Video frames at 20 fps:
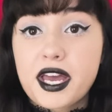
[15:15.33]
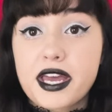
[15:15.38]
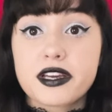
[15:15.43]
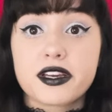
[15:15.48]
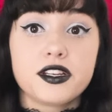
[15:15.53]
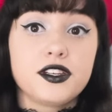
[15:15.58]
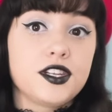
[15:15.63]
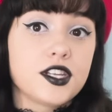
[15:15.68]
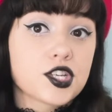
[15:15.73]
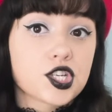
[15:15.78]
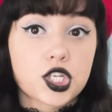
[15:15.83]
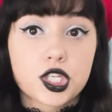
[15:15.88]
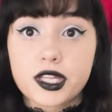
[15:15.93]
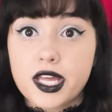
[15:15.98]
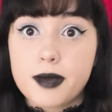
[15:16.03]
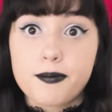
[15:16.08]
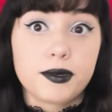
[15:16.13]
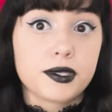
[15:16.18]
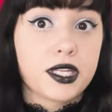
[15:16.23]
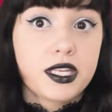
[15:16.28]
a condition
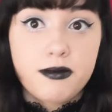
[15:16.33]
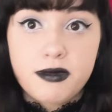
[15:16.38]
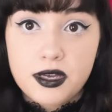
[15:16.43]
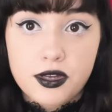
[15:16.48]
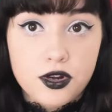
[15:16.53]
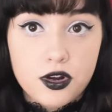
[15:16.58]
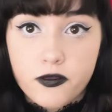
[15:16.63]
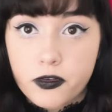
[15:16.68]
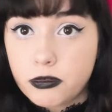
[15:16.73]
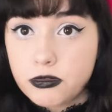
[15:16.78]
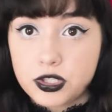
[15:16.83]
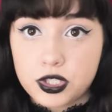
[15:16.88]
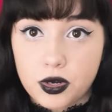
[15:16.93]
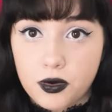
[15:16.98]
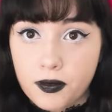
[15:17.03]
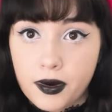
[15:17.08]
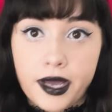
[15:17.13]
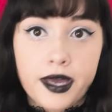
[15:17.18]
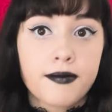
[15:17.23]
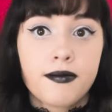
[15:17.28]
like bulimia nervosa,
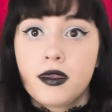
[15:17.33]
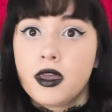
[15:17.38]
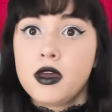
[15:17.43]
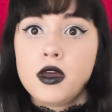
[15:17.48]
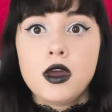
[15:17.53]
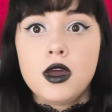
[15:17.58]
right?